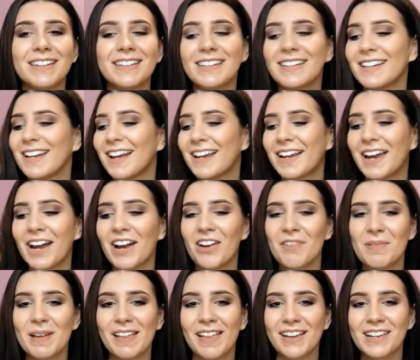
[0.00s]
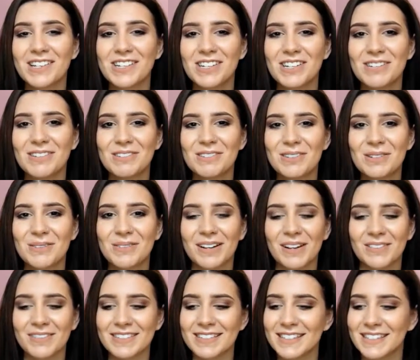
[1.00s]
to take care of me like she used to when
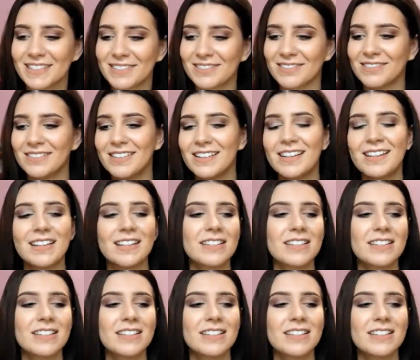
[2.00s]
I was little.